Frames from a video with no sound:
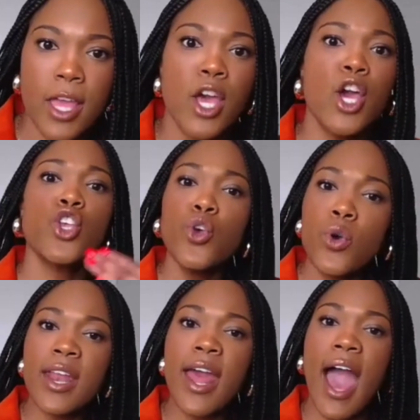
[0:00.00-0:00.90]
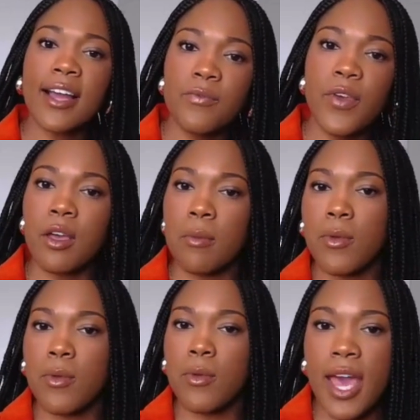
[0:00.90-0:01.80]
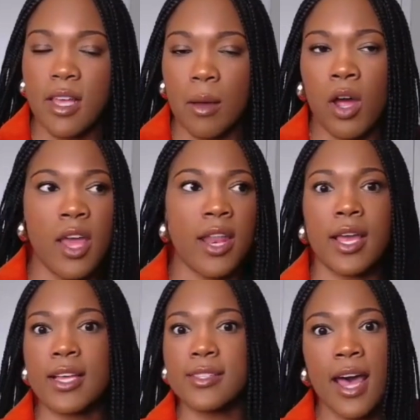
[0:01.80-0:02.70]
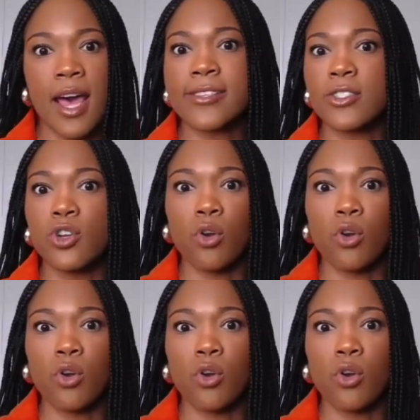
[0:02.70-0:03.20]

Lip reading: Like you can actively communicate to someone in a concise,